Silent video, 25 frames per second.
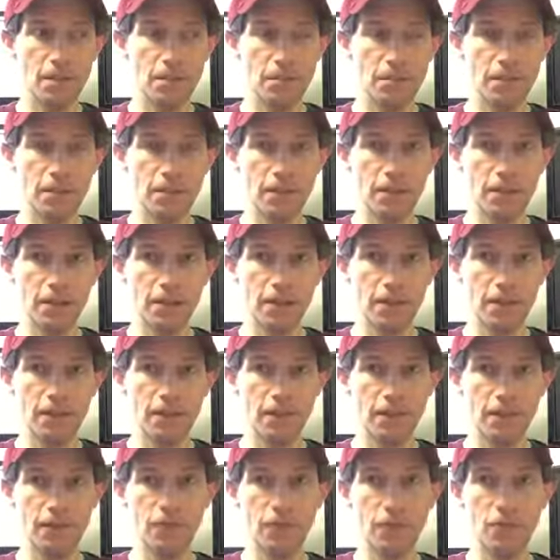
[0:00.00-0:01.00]

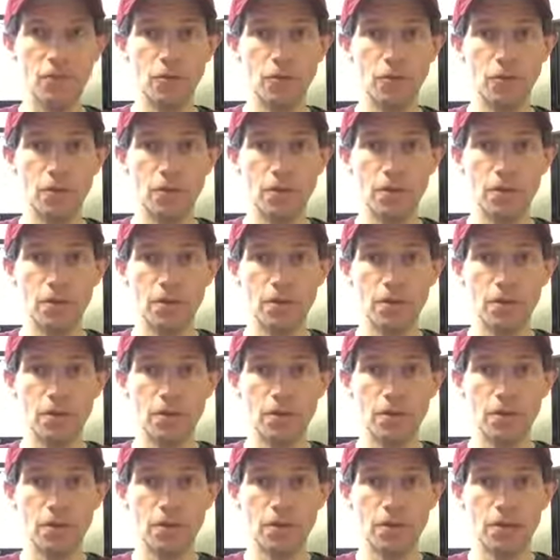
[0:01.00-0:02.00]
Because if you
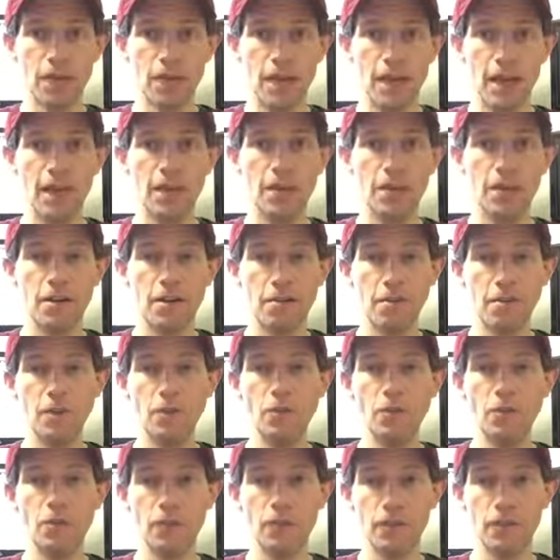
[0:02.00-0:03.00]
had an
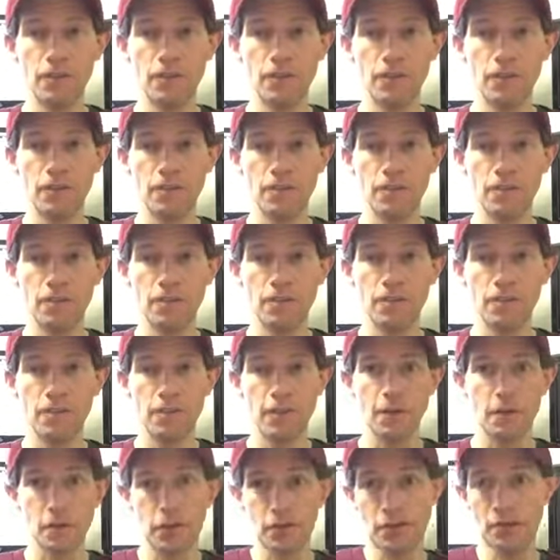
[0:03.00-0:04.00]
immune system
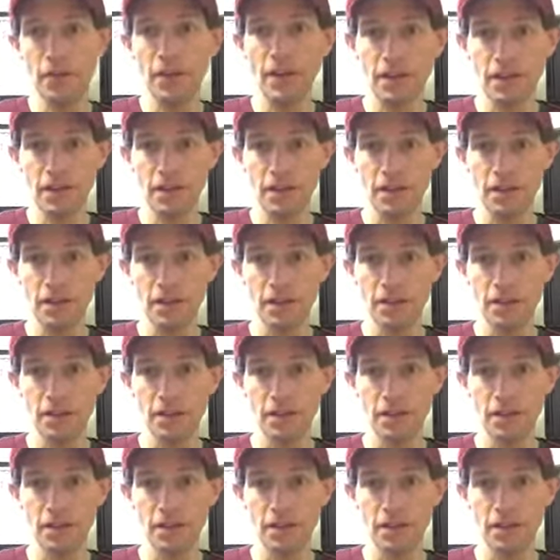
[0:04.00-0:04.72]
that was fighting